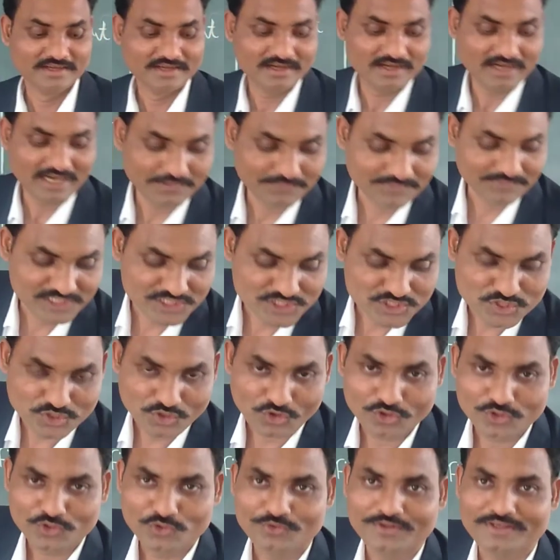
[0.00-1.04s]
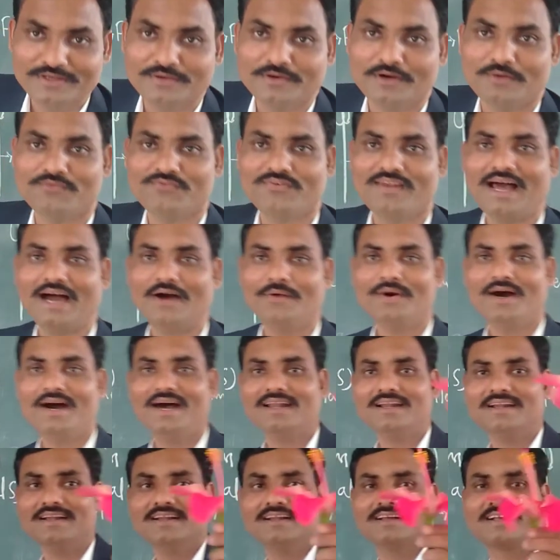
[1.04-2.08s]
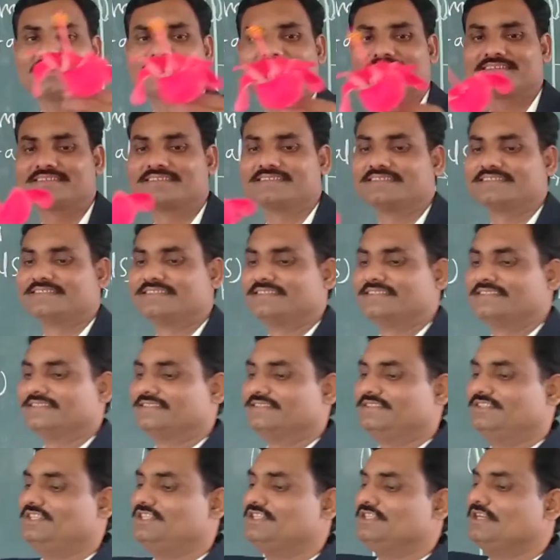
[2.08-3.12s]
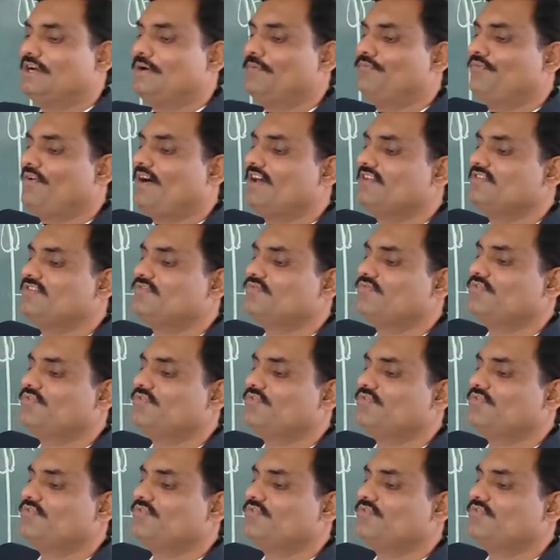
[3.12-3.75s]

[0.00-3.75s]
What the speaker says: I will show you your flower. This is the first